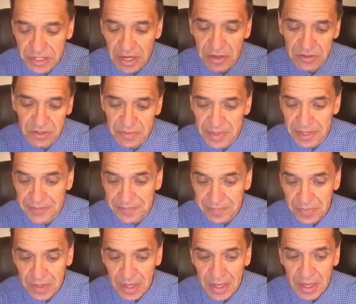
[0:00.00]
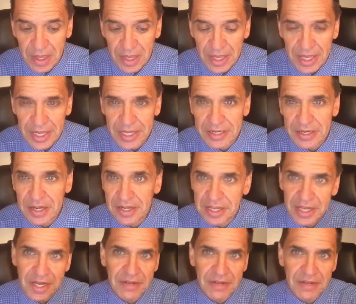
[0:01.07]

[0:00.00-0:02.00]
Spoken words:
out to me. And again,